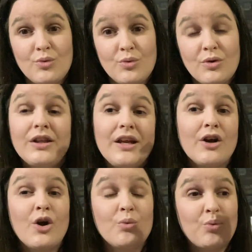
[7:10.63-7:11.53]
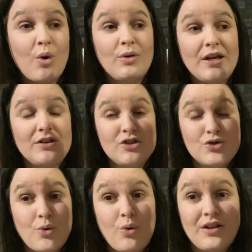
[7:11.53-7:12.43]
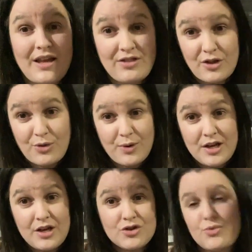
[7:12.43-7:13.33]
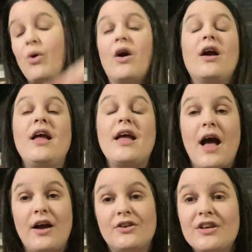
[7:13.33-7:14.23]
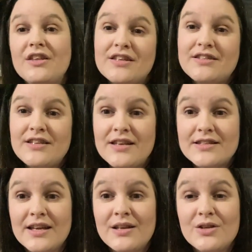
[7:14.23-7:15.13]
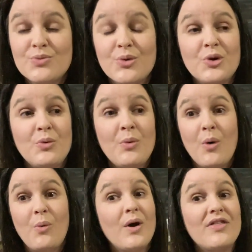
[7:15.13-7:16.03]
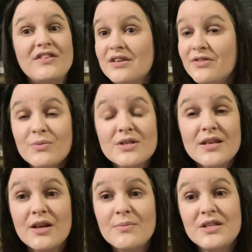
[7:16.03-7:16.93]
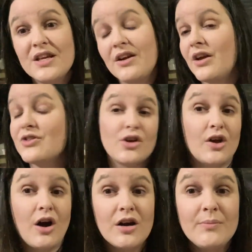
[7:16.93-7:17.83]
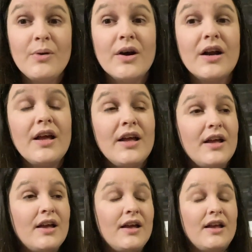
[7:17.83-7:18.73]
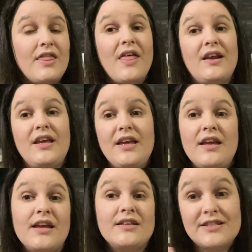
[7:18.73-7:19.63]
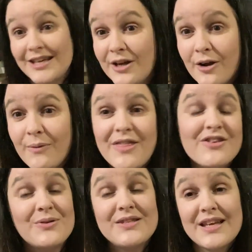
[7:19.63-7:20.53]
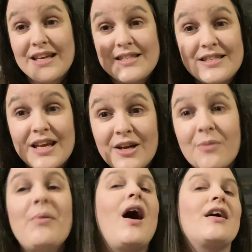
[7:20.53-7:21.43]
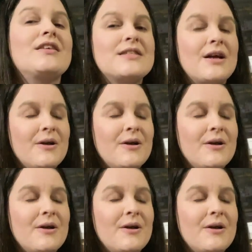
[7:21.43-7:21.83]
clear rolling drawer, like the 3-drawer, underneath his desk in his room with different recycled materials, cardboard that he can tinker with. So it's like his tinker box